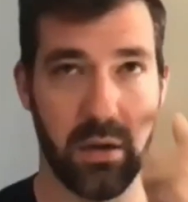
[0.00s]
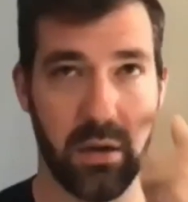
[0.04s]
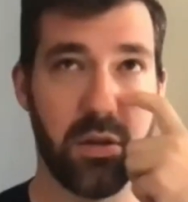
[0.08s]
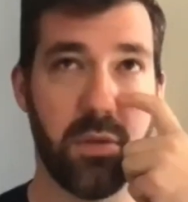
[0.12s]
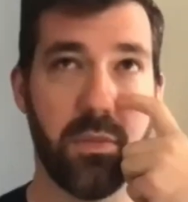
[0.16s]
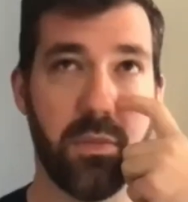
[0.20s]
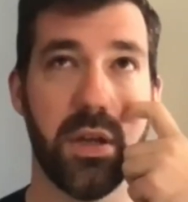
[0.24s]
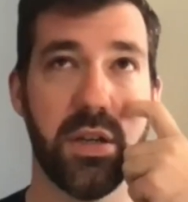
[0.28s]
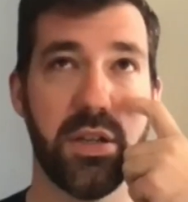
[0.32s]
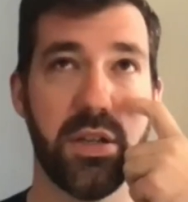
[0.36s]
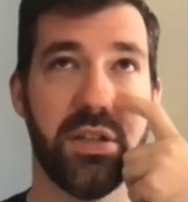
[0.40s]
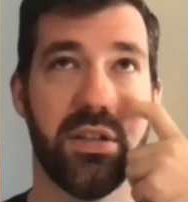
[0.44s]
you
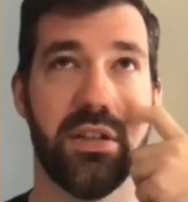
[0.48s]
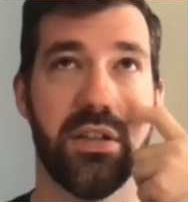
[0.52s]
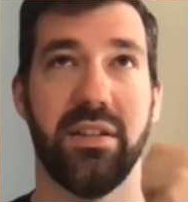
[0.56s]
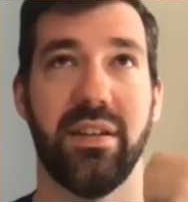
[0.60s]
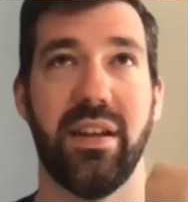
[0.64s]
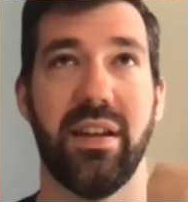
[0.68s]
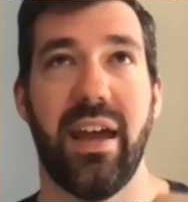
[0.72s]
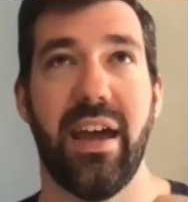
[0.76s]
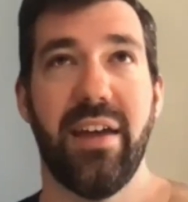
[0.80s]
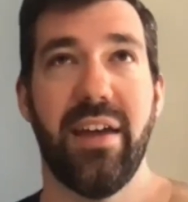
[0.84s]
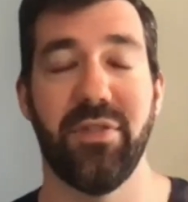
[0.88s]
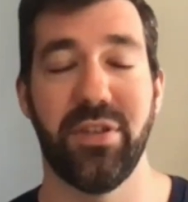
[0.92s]
mentioned
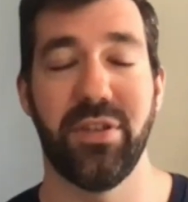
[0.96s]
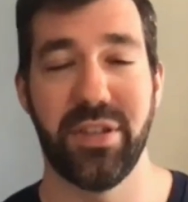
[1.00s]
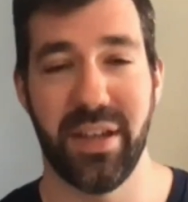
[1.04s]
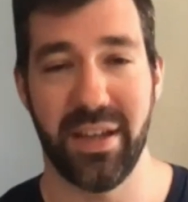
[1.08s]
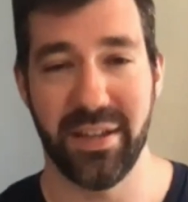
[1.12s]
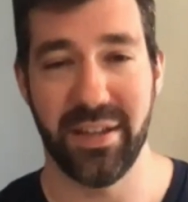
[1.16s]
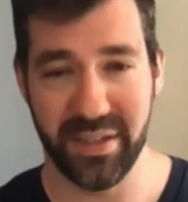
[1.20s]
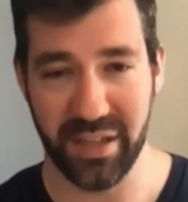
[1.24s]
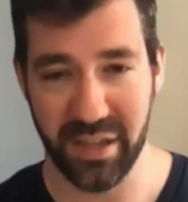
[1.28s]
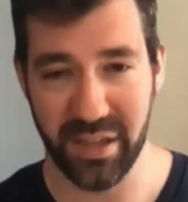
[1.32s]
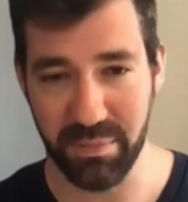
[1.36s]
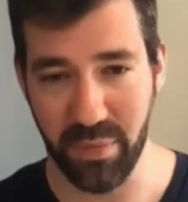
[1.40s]

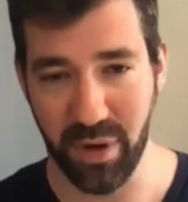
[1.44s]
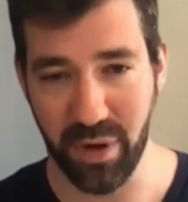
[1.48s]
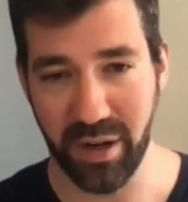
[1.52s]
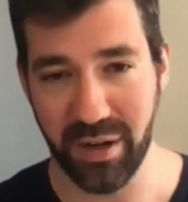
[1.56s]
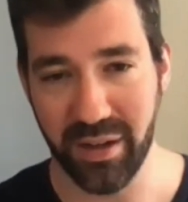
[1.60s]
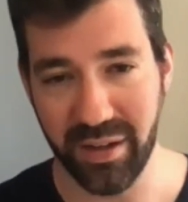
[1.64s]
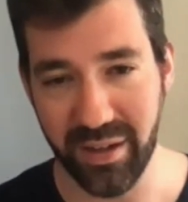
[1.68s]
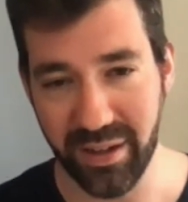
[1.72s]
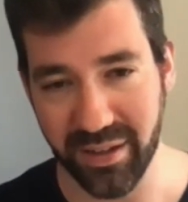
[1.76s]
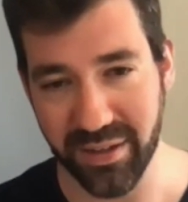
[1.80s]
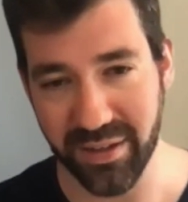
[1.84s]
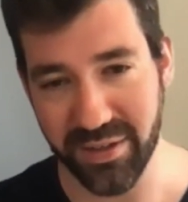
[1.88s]
advertising and
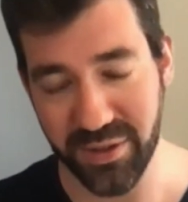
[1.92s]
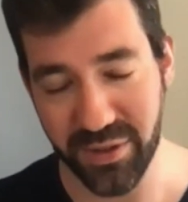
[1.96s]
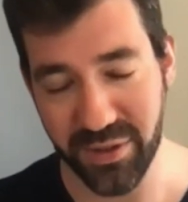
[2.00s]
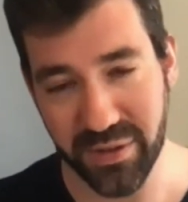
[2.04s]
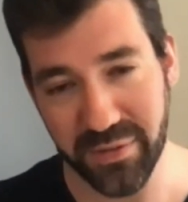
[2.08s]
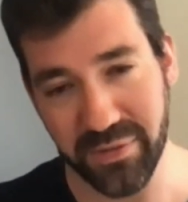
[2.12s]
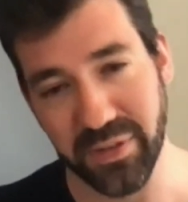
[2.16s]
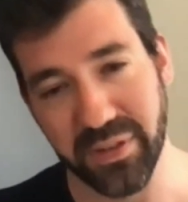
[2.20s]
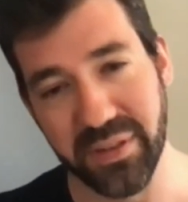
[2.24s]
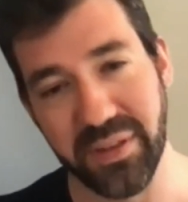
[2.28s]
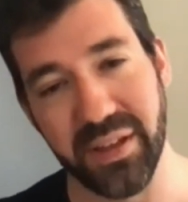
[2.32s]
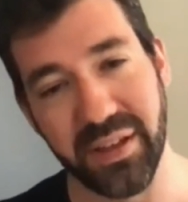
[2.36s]
marketing as two
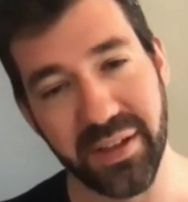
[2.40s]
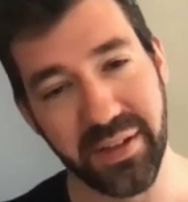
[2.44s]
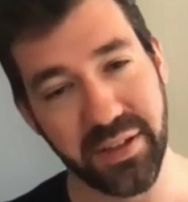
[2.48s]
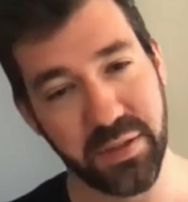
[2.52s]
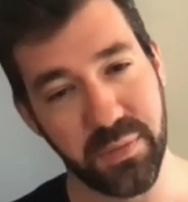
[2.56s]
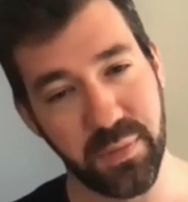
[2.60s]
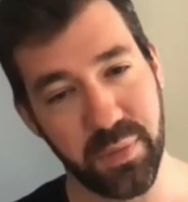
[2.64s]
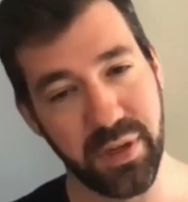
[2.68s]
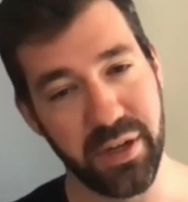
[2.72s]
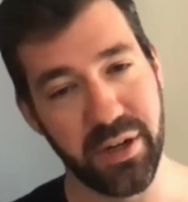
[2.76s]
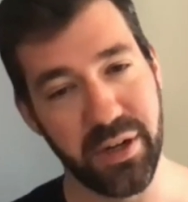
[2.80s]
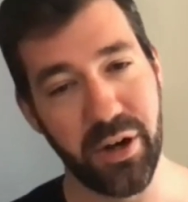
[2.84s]
different things,
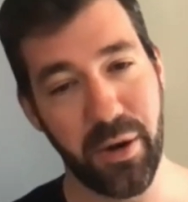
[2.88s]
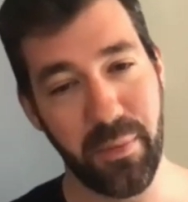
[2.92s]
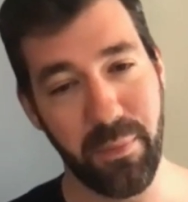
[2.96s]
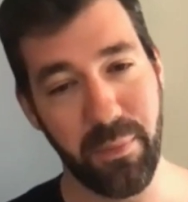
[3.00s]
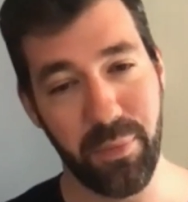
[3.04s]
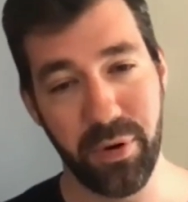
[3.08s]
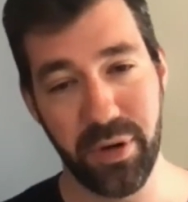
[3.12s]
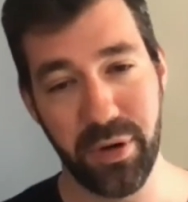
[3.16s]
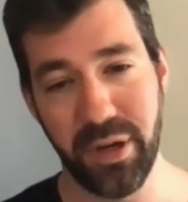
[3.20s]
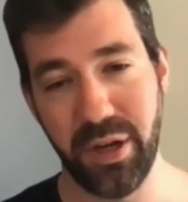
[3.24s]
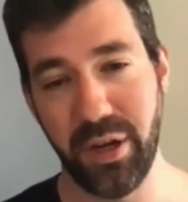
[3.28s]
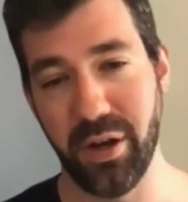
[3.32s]
but in our
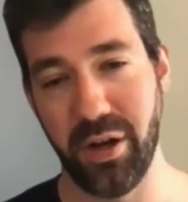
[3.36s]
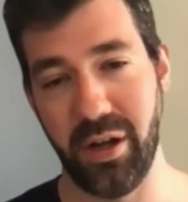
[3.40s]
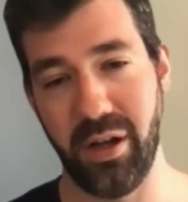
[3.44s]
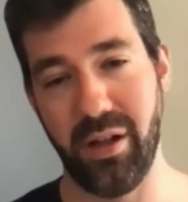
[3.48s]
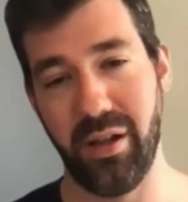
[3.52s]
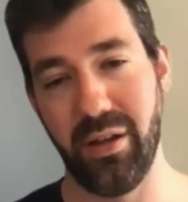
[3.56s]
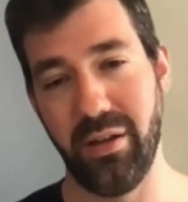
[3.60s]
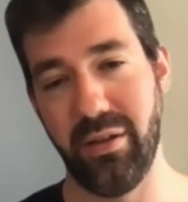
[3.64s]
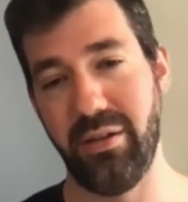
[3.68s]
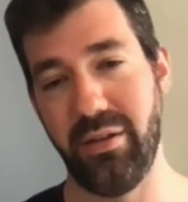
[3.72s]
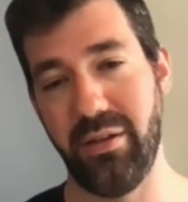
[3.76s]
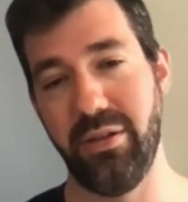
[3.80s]
pre-call,